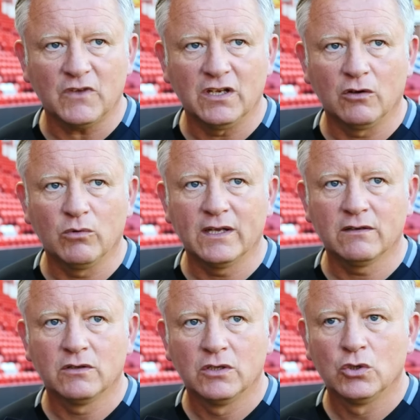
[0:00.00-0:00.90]
you know,
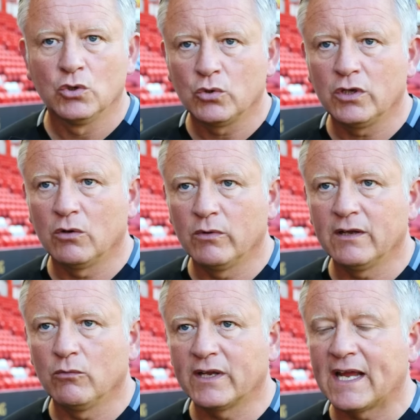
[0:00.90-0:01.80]

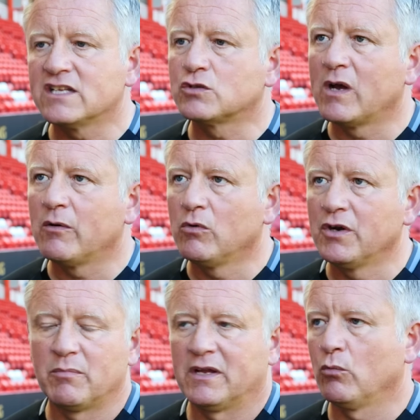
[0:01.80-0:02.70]
we're getting to where we
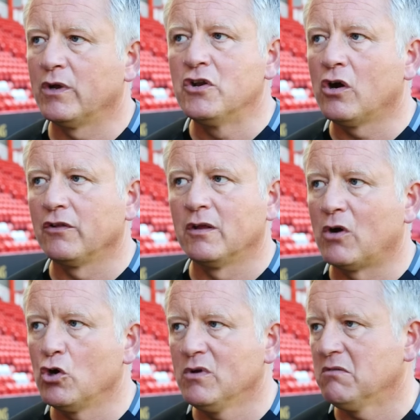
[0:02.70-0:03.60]
want to be. We're not at the
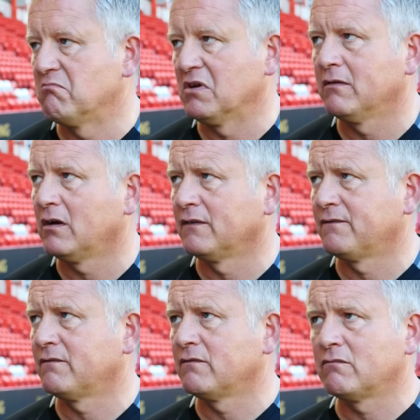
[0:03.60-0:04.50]
moment, but
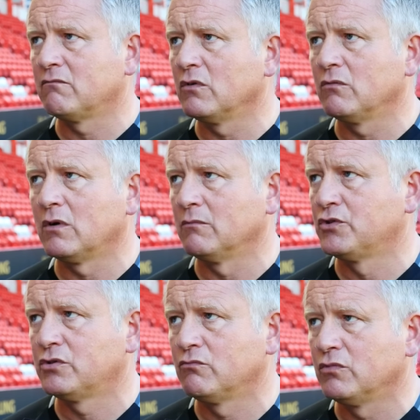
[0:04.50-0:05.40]

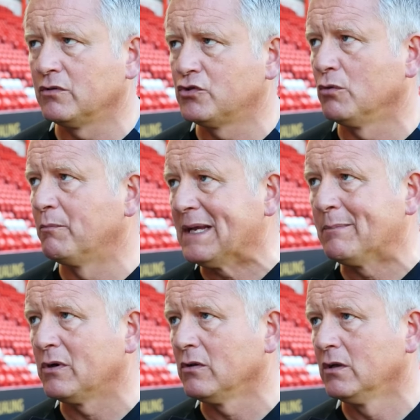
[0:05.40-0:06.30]
I'm sure
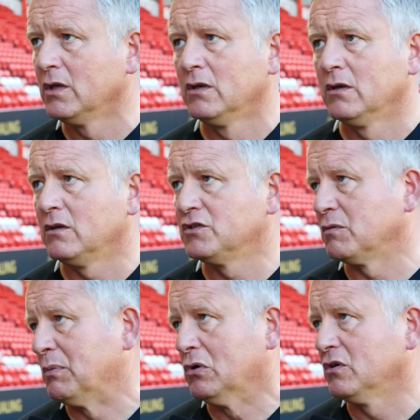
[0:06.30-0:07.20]
people and
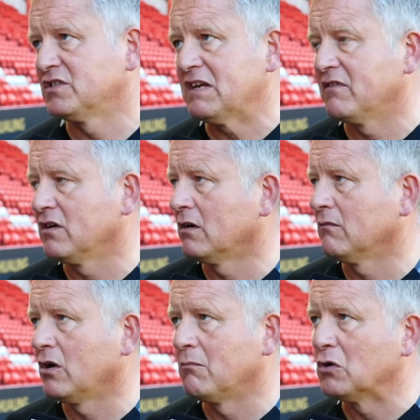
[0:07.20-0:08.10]
supporters, even
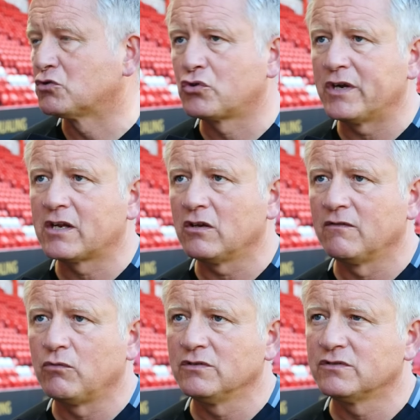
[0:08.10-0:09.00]
our most critical
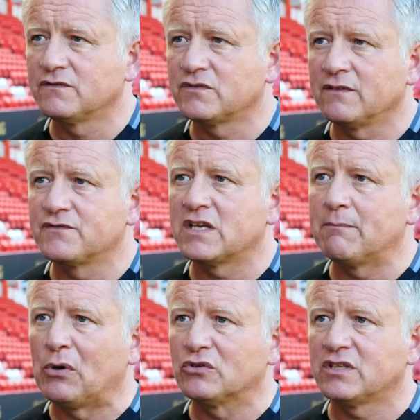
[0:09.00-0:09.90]
of ones, have
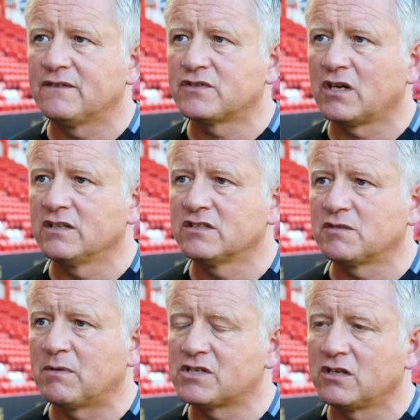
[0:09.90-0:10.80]
seen positive signs,
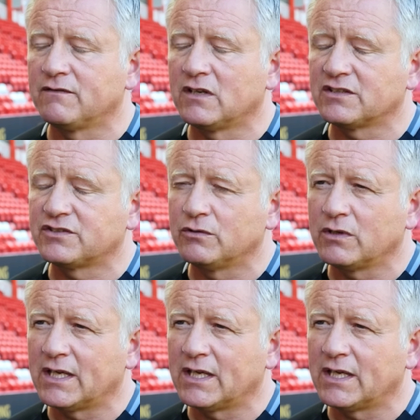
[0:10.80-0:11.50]
especially over the last two